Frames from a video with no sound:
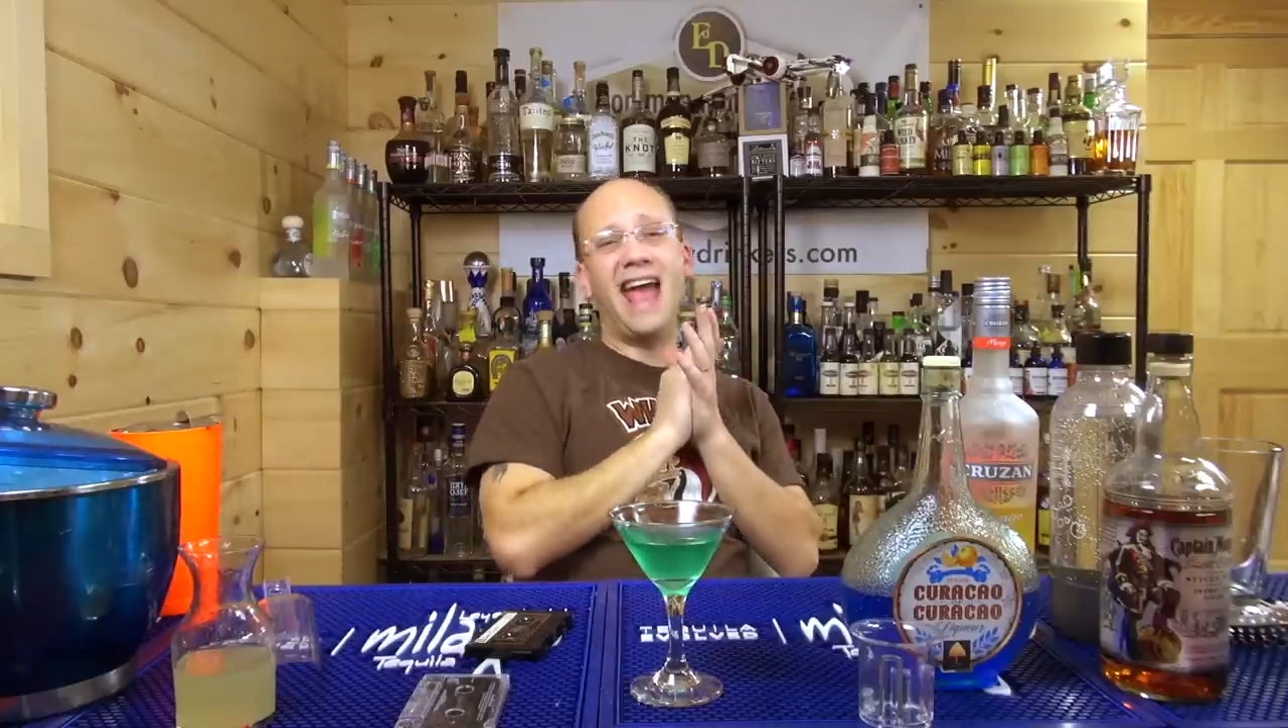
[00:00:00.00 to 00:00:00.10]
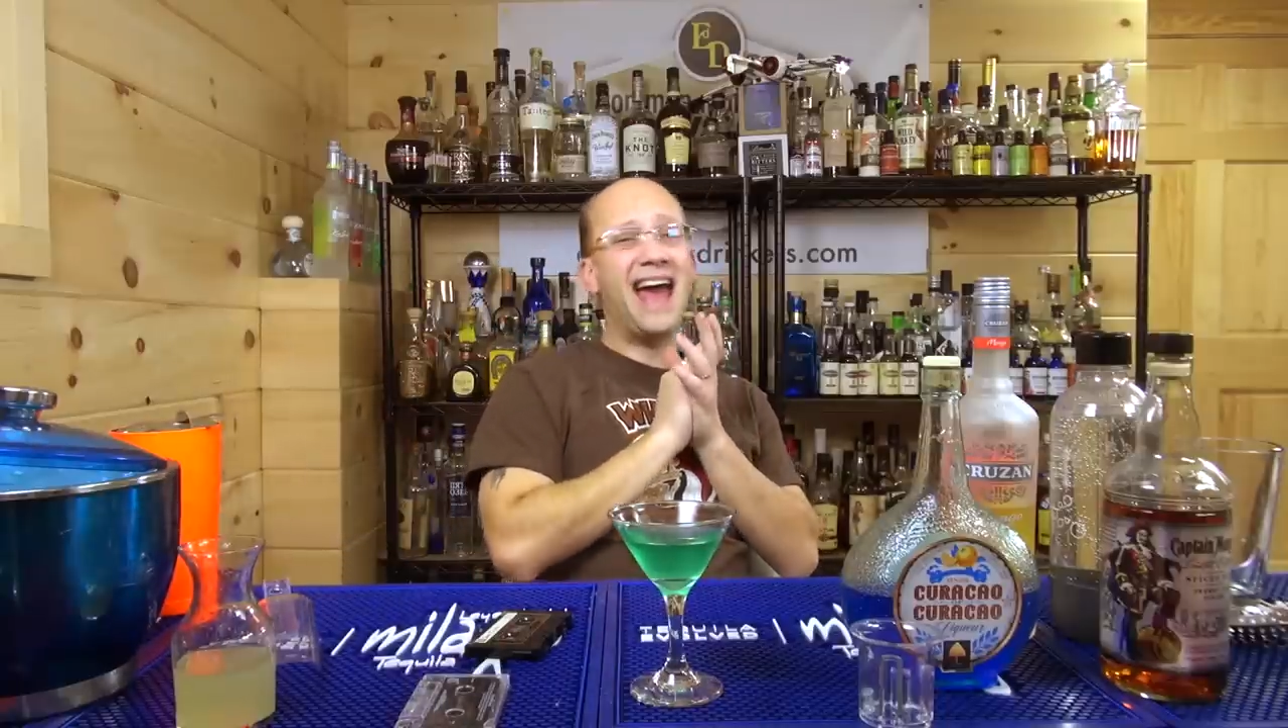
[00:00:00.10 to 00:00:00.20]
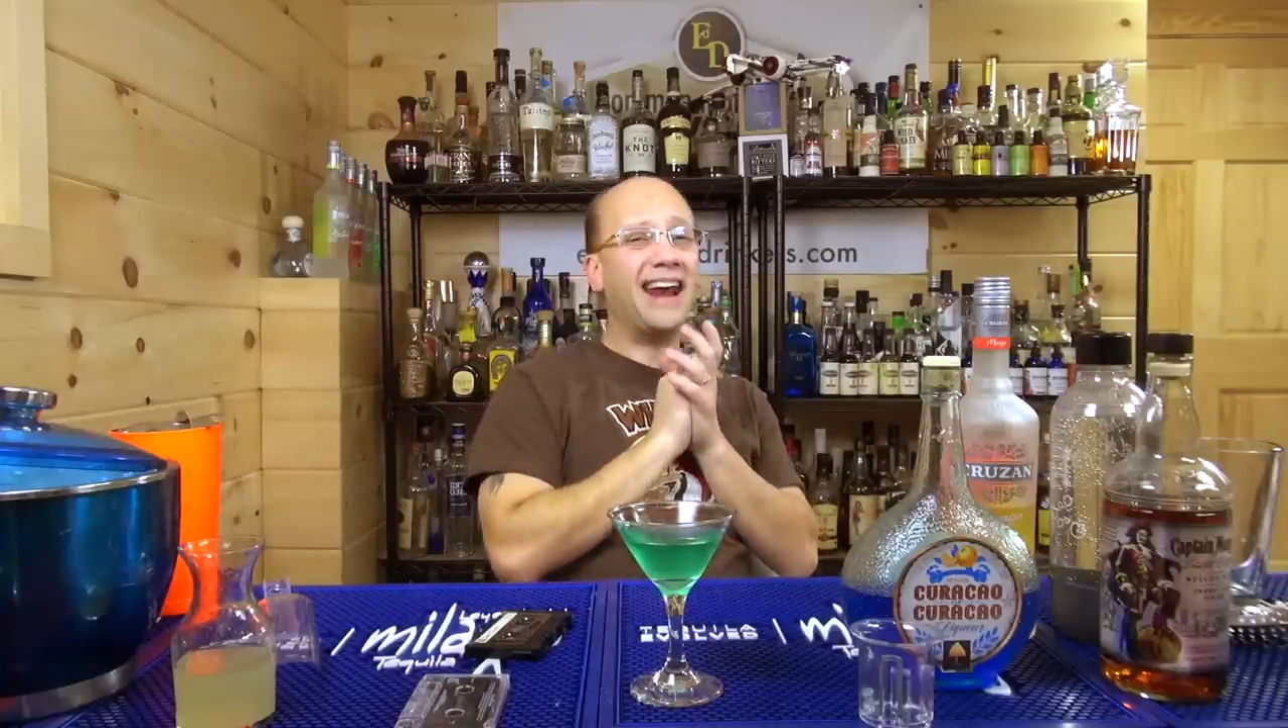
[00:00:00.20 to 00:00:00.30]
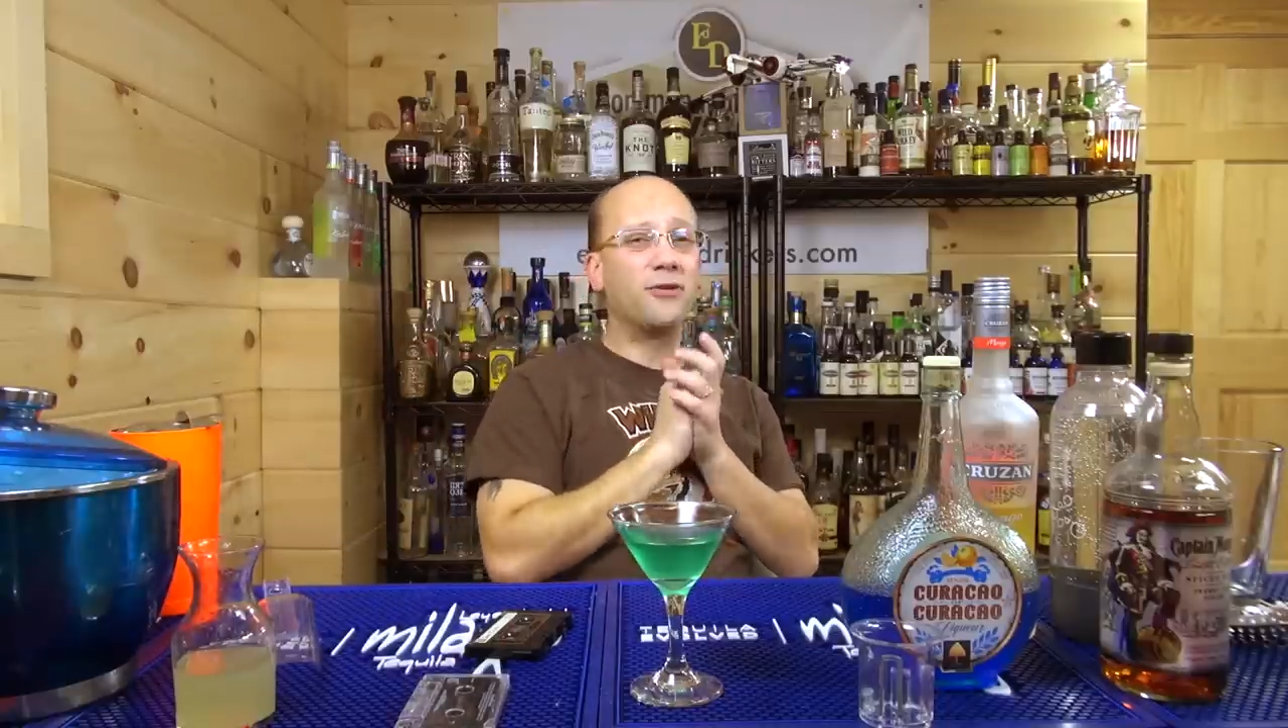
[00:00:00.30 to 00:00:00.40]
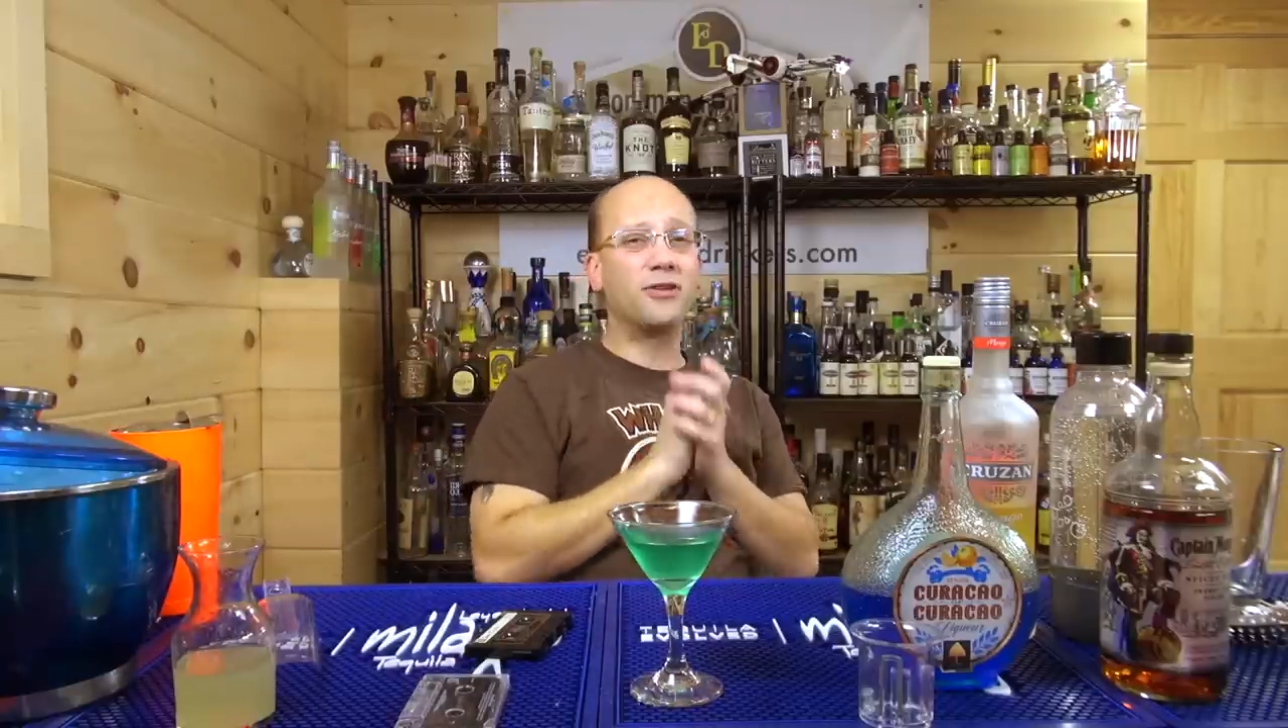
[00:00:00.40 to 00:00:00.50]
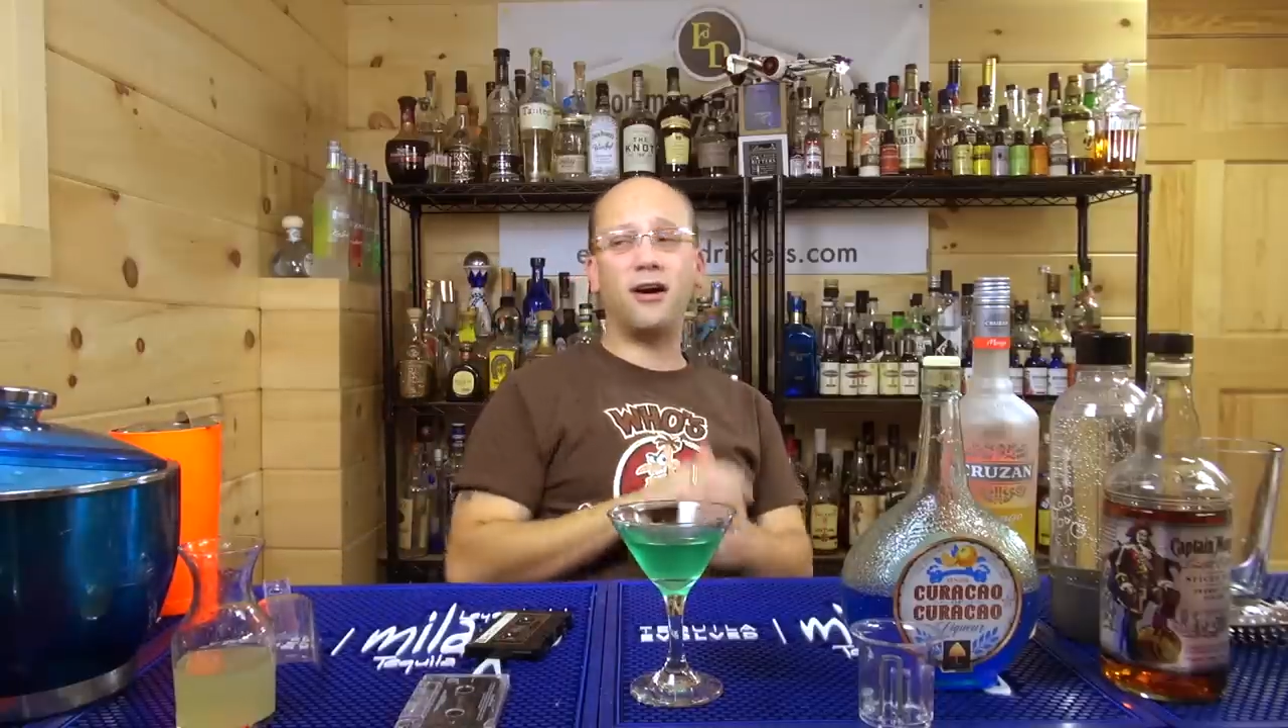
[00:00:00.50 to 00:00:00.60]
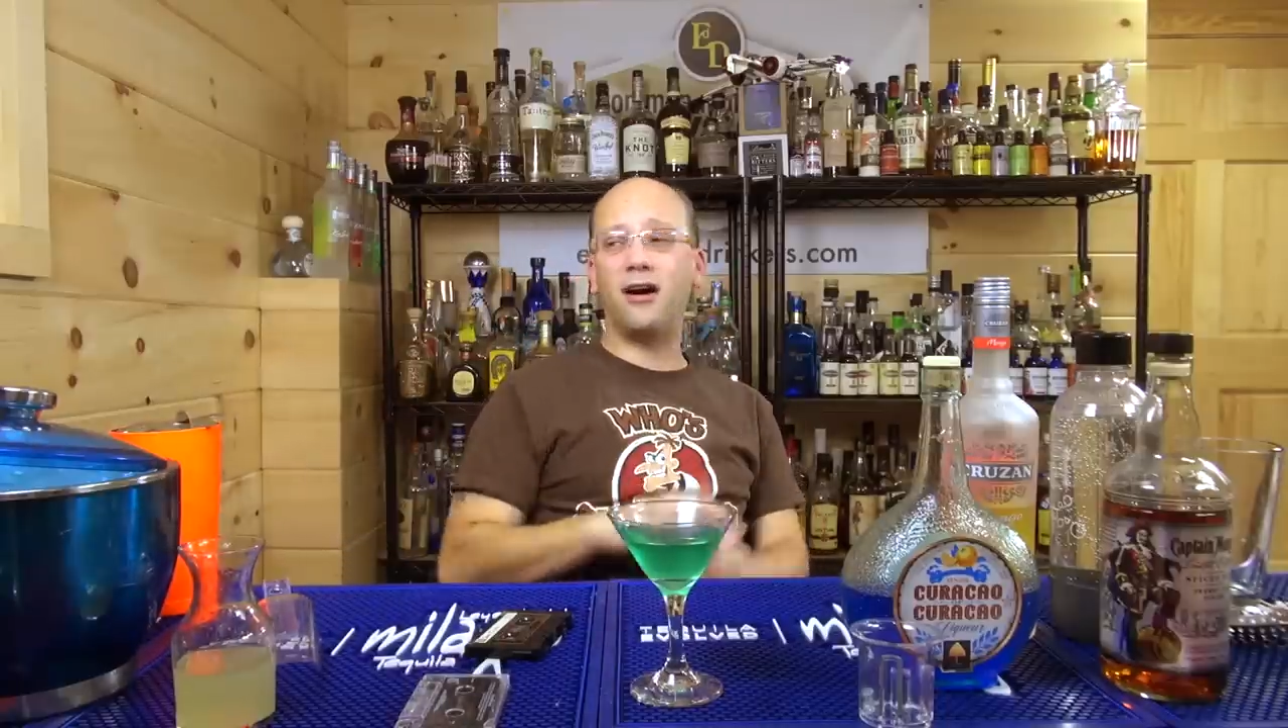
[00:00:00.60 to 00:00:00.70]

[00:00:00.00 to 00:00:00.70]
head out to